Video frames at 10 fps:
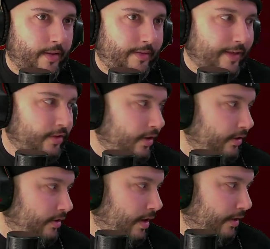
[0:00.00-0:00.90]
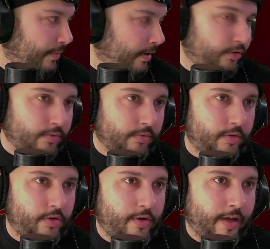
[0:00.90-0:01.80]
That's another thing you guys want to do.
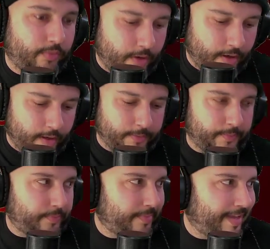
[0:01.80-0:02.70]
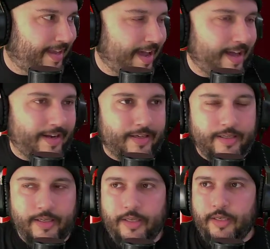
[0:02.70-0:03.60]
You guys want to kind of
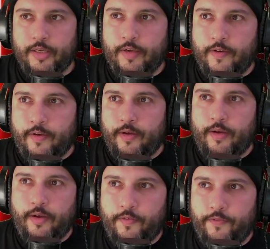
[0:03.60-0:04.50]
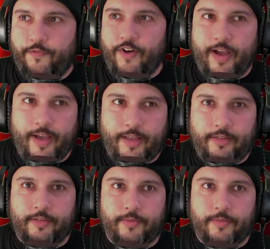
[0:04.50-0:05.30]
find,